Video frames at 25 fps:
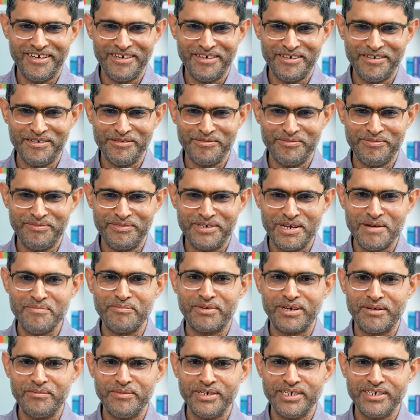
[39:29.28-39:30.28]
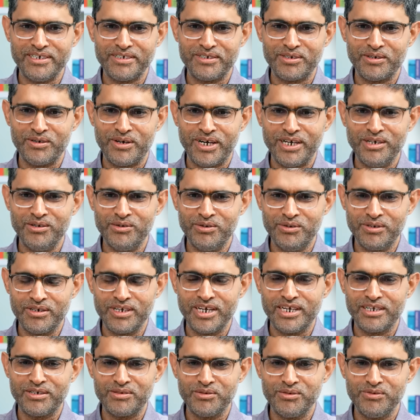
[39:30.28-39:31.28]
uh, temperament, so I don't
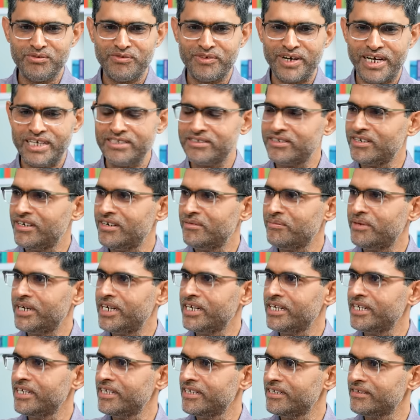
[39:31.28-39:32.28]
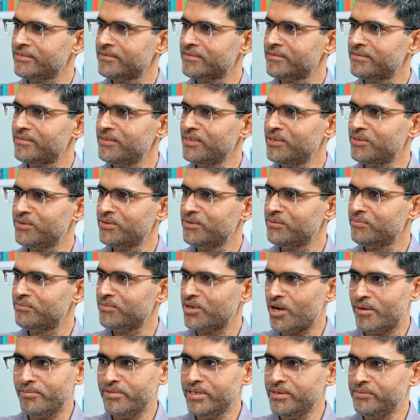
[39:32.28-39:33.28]
get too frazzled by you know
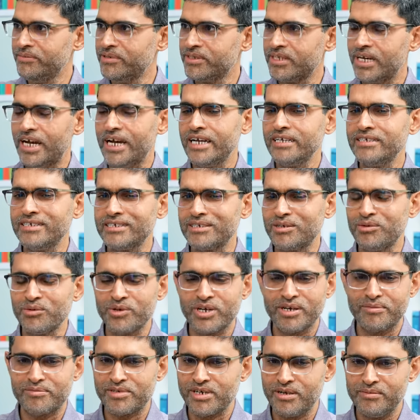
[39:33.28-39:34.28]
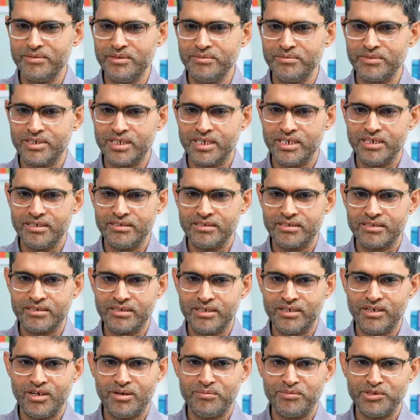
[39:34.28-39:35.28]
problem. I just look at problems as
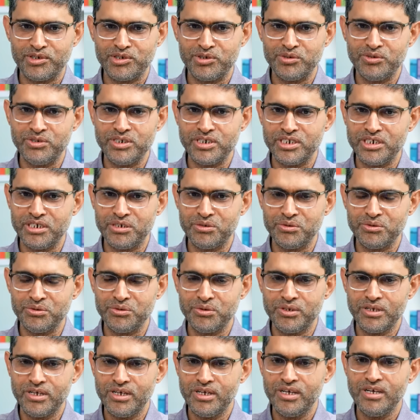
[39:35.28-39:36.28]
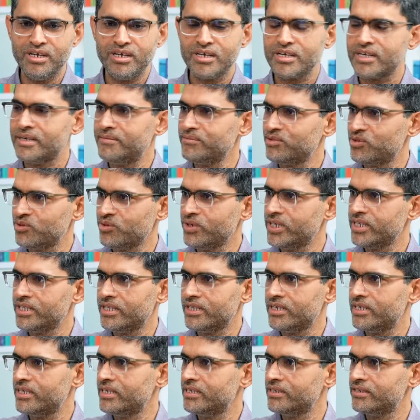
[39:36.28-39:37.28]
an opportunity to come
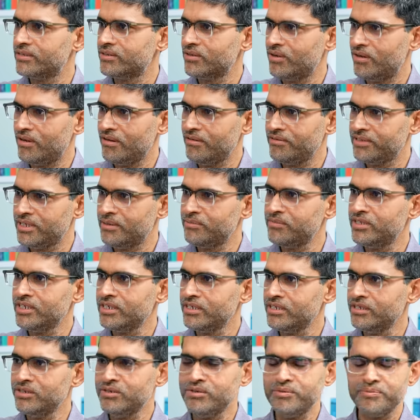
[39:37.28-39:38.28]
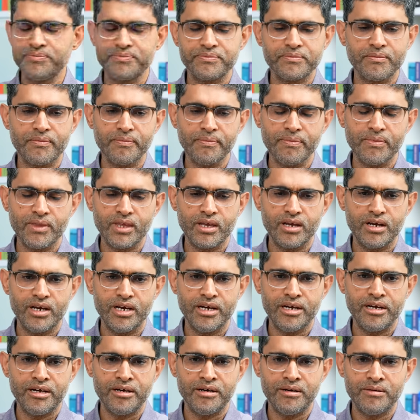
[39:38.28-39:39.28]
together and solve something new. Mm-hmm.
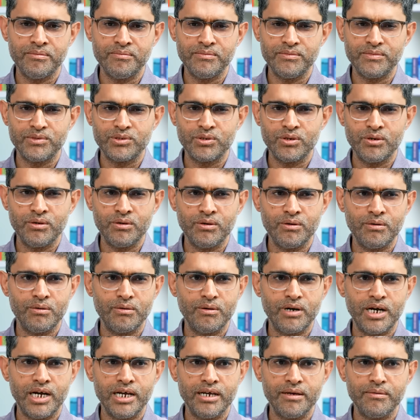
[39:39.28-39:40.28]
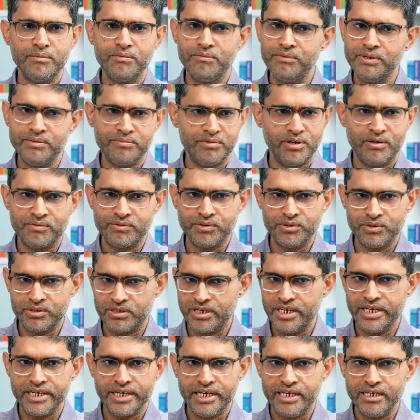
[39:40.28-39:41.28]
Um, so I, we of
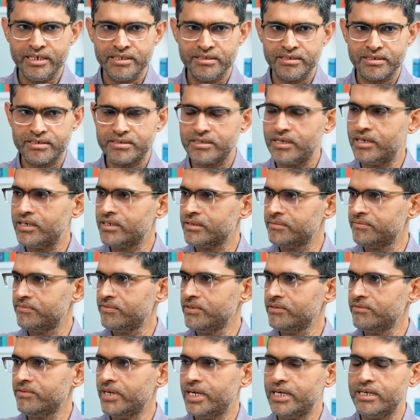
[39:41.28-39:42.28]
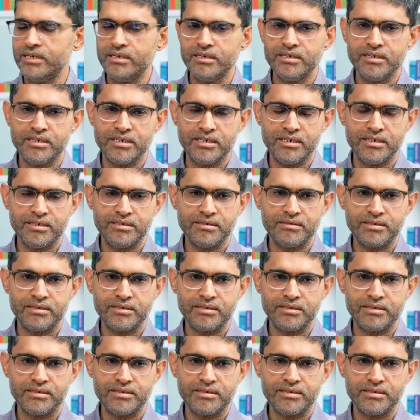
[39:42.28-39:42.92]
course, like any other startup, we've had uh,